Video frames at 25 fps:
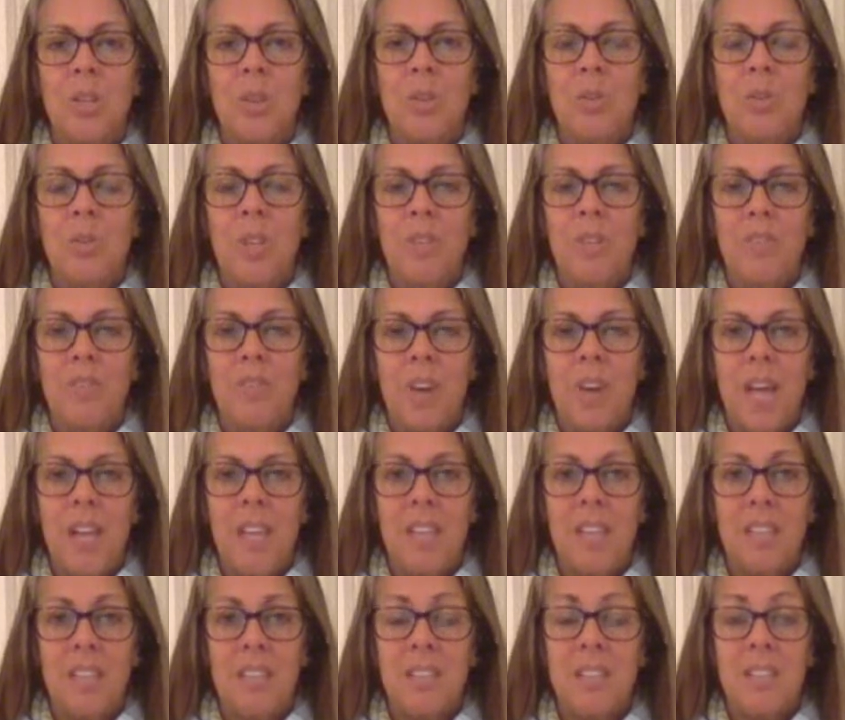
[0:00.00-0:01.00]
we
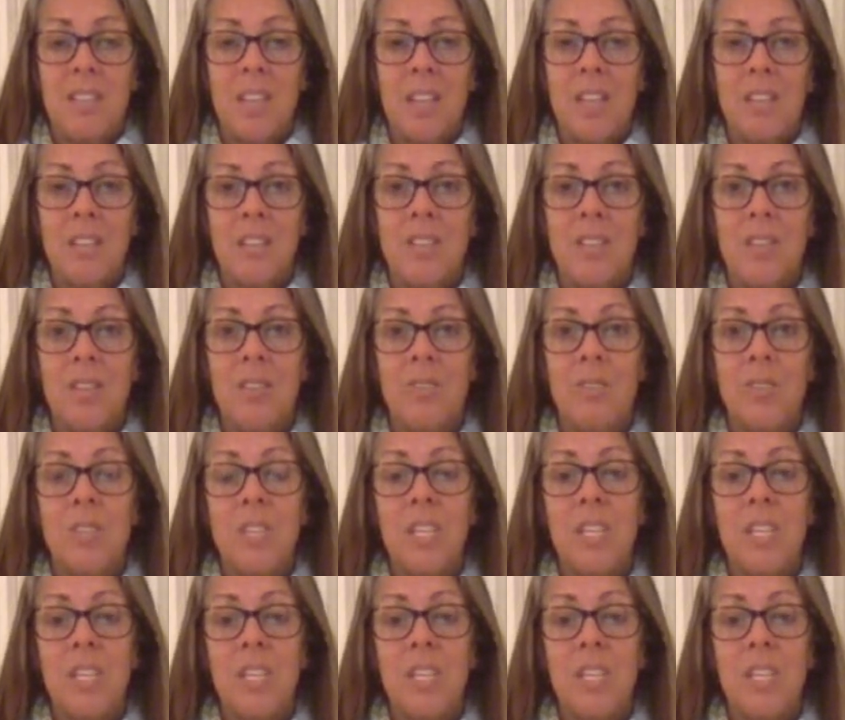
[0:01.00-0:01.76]
invite the sense of